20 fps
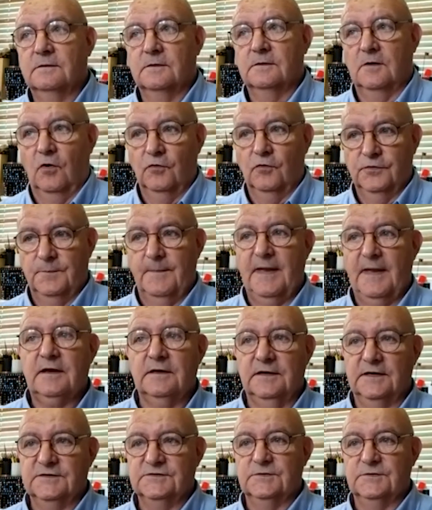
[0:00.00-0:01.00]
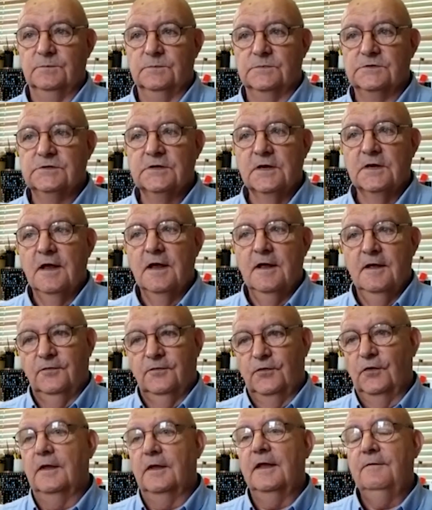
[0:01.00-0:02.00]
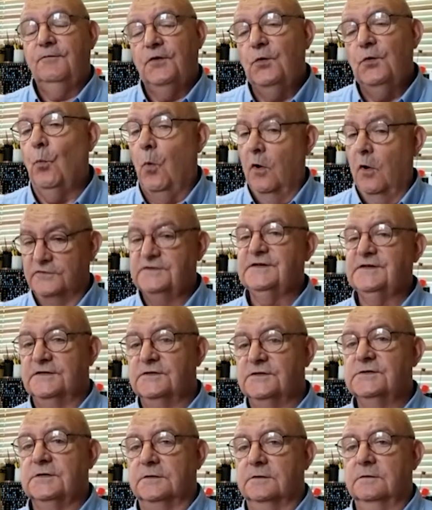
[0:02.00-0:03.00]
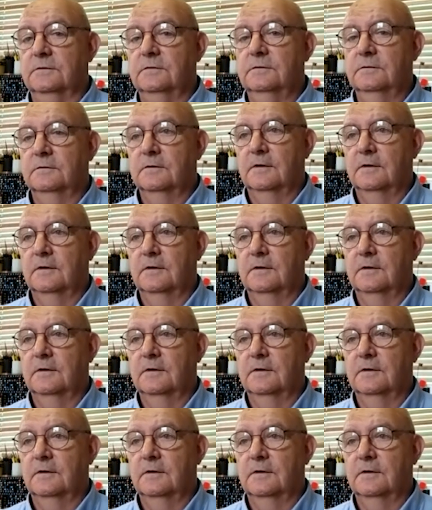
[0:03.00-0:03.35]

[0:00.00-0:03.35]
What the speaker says: all the mechanisms that if you wanted to,